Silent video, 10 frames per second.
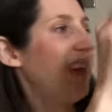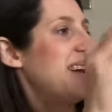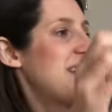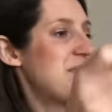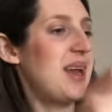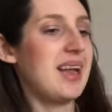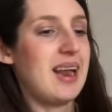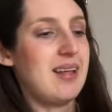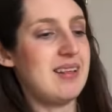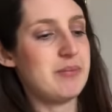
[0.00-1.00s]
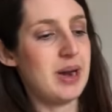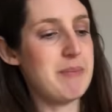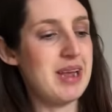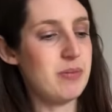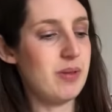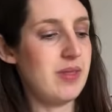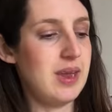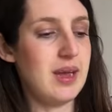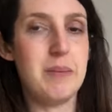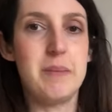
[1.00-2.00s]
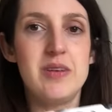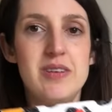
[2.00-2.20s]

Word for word: Um, and again, like this one I made with the um,